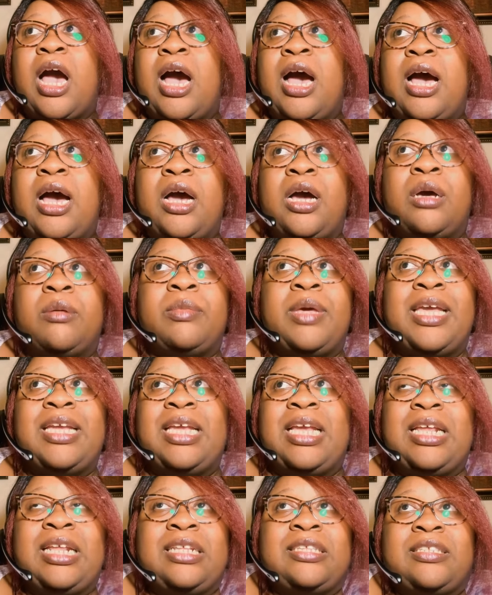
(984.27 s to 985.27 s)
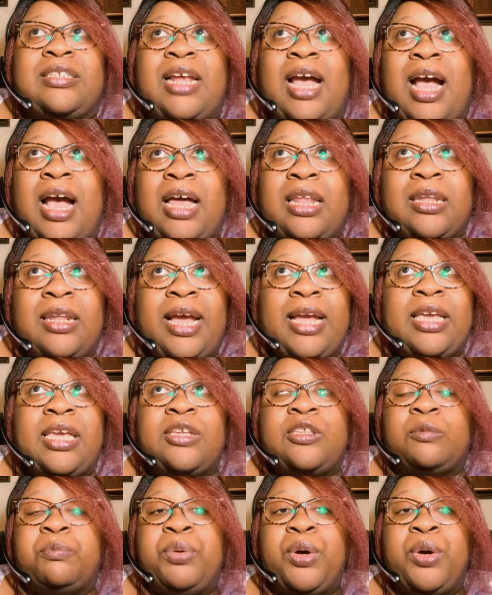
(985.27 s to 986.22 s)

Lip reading: It's not like he's